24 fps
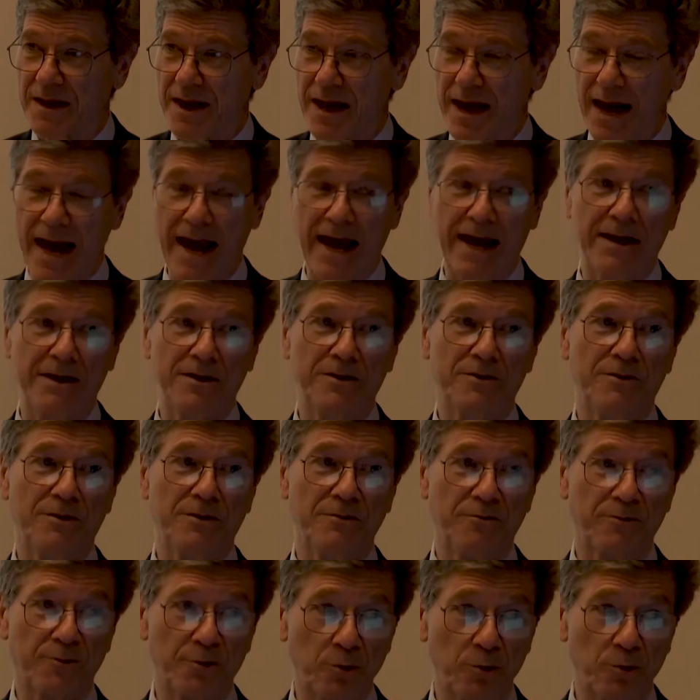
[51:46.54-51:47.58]
And the
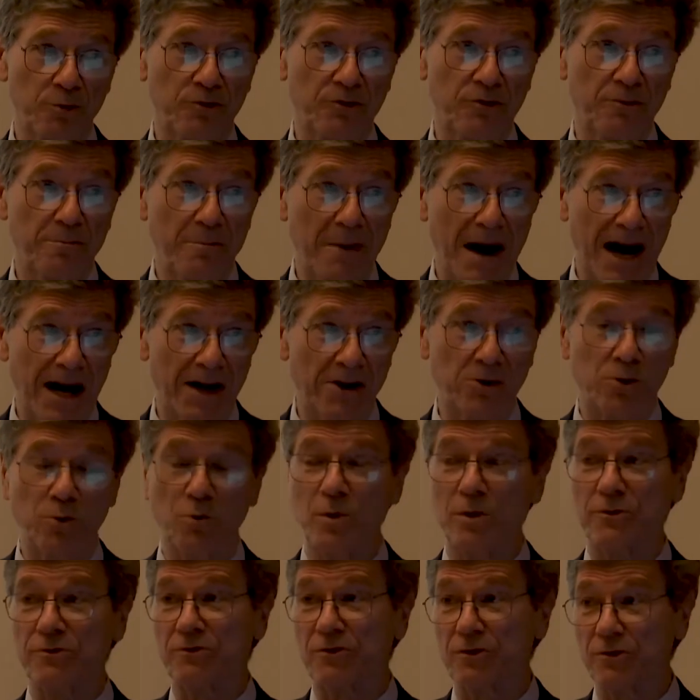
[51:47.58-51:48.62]
first model
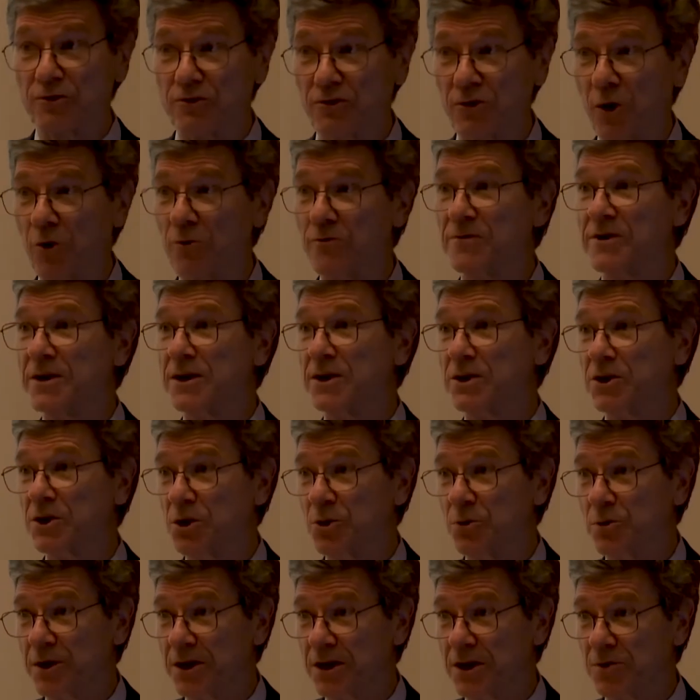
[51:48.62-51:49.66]
was the Soviet
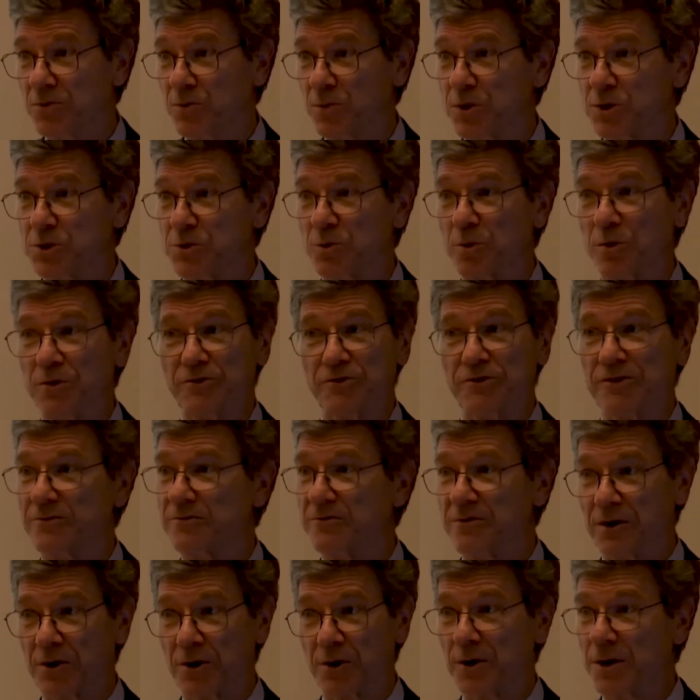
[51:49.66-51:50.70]
Union, which was a
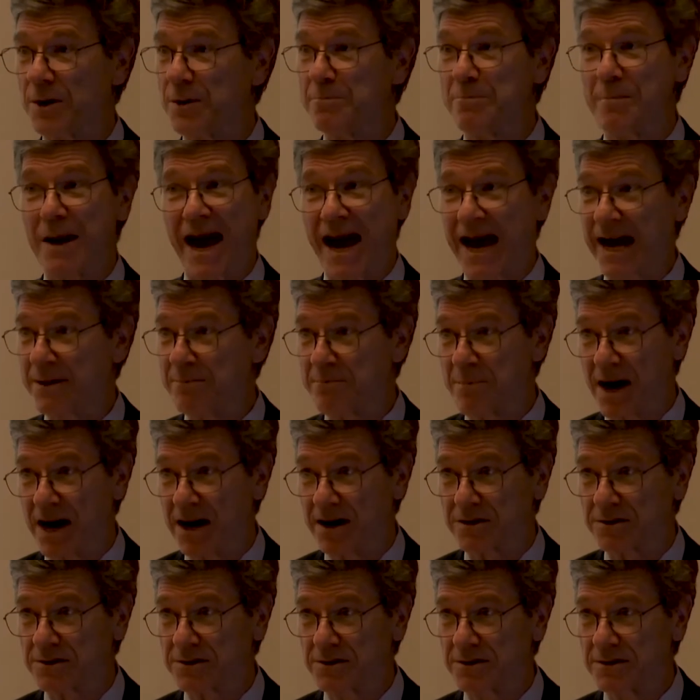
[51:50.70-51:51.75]
very bad
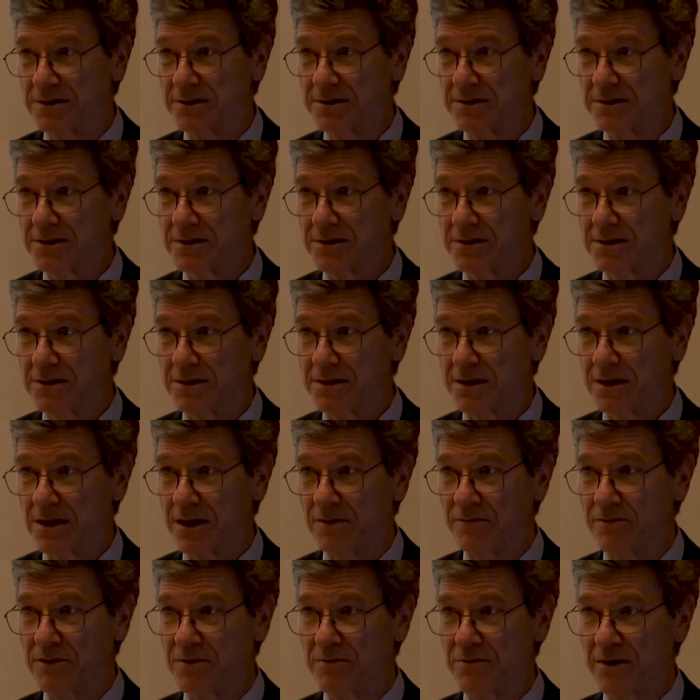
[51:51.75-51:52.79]
model
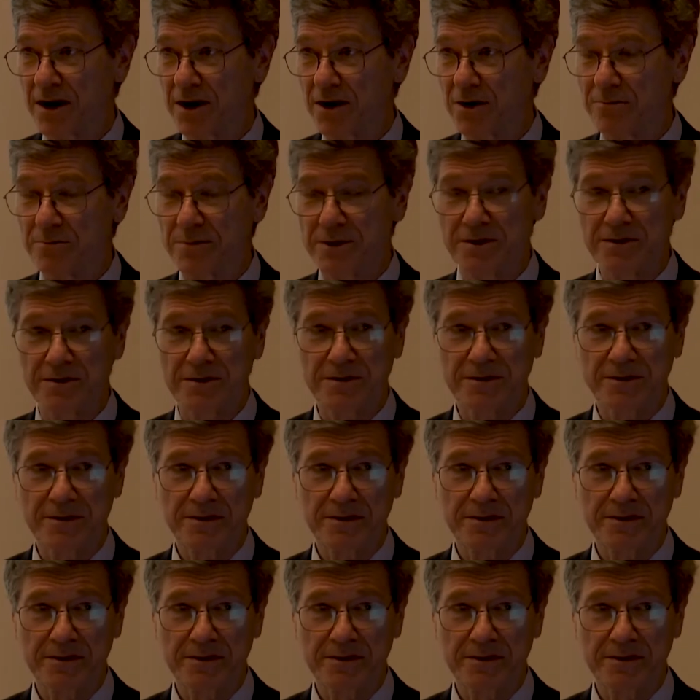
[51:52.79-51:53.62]
of development.